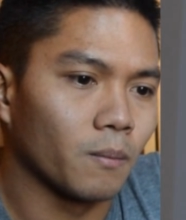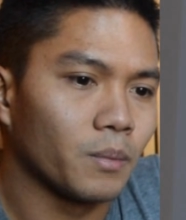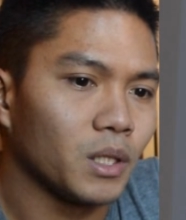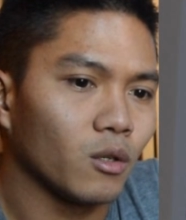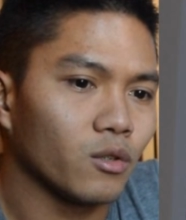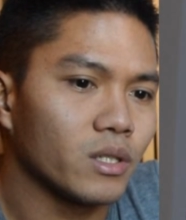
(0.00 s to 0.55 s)

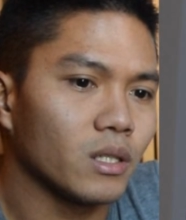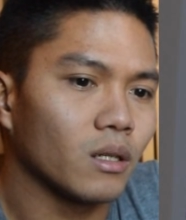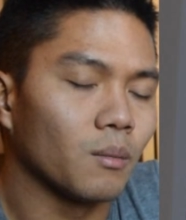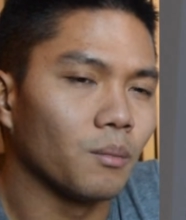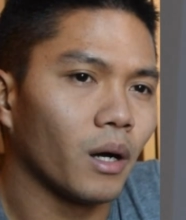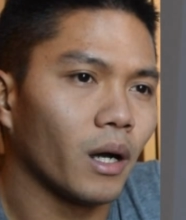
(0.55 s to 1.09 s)
PLC
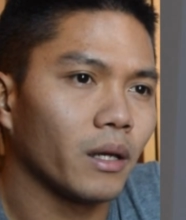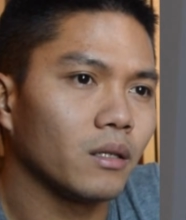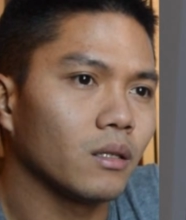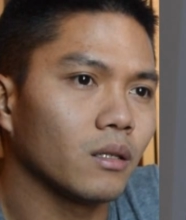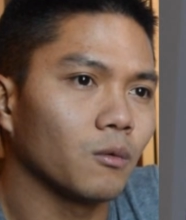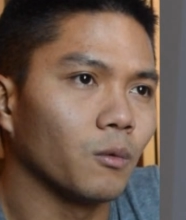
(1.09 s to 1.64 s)

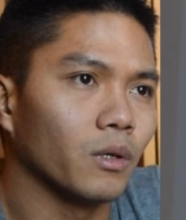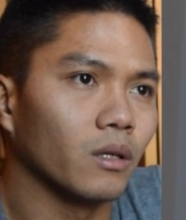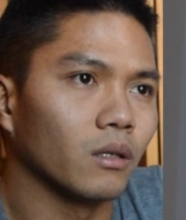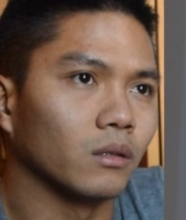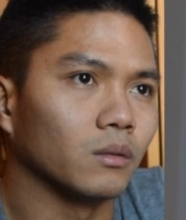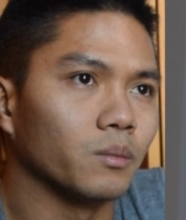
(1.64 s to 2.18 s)
Combined
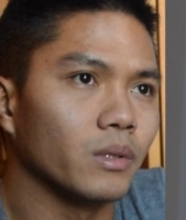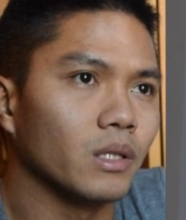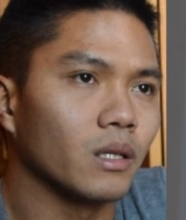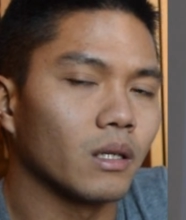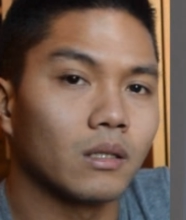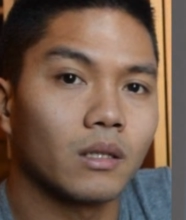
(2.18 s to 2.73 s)
will
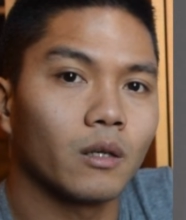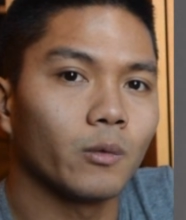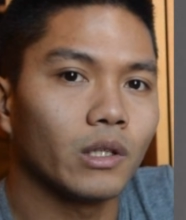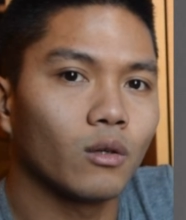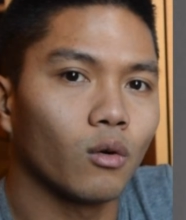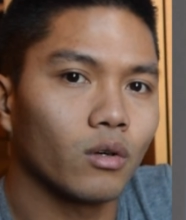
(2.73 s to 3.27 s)
be a
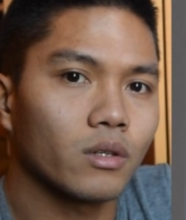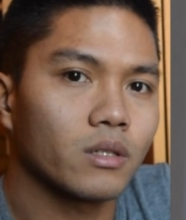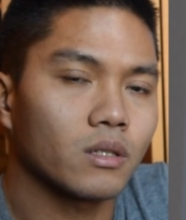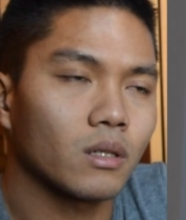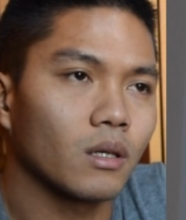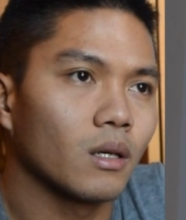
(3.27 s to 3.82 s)
10-week
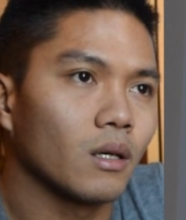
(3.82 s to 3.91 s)
course,